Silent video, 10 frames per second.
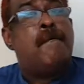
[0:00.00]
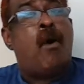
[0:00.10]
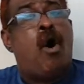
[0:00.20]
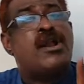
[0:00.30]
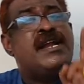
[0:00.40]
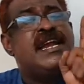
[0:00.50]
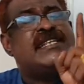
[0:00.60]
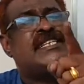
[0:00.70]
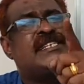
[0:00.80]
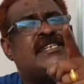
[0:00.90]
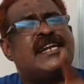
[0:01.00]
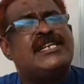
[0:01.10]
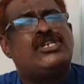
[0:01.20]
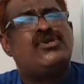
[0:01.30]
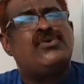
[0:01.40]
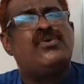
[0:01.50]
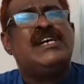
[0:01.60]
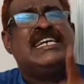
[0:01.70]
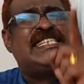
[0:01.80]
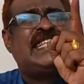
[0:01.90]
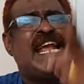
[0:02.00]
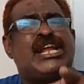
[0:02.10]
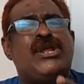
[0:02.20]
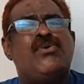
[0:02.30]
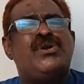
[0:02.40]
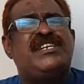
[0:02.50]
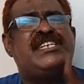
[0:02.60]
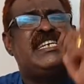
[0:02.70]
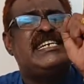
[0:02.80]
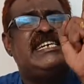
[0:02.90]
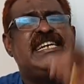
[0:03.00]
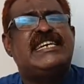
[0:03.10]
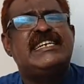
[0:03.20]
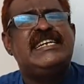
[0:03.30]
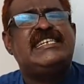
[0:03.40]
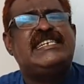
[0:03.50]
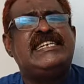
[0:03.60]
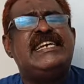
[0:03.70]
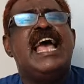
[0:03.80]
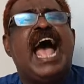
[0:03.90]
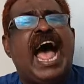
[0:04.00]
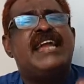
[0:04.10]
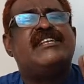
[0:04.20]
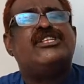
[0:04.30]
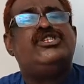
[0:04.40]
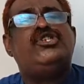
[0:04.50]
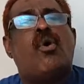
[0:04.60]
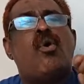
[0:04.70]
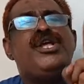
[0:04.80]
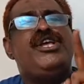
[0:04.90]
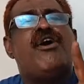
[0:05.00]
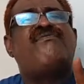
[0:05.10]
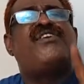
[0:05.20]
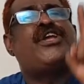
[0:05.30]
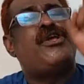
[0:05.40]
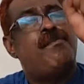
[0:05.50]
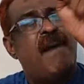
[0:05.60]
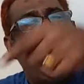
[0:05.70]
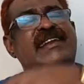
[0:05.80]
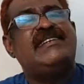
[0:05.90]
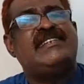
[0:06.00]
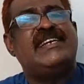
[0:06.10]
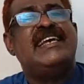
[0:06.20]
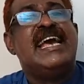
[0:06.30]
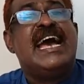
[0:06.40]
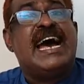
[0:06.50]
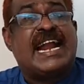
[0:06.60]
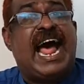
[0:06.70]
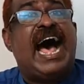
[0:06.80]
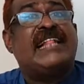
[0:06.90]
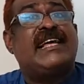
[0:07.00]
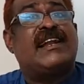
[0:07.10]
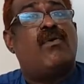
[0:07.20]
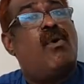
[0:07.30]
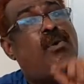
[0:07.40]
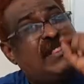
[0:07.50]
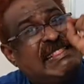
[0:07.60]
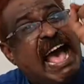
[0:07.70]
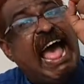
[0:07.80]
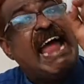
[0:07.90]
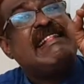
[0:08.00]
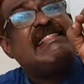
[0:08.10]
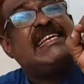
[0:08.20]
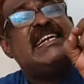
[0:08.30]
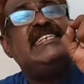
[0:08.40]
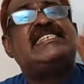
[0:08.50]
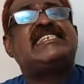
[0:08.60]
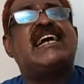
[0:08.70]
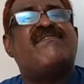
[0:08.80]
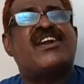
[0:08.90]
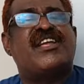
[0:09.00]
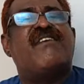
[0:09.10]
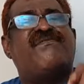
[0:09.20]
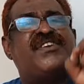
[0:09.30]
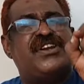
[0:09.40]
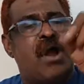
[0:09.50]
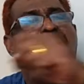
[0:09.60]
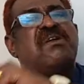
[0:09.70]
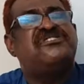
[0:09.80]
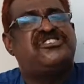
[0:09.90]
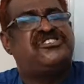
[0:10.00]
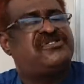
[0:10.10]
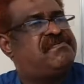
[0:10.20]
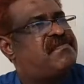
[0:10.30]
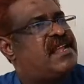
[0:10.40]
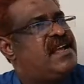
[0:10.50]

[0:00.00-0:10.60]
more necessary to security, dignity, and the joy of humanity, rather than the discovery of knowledge.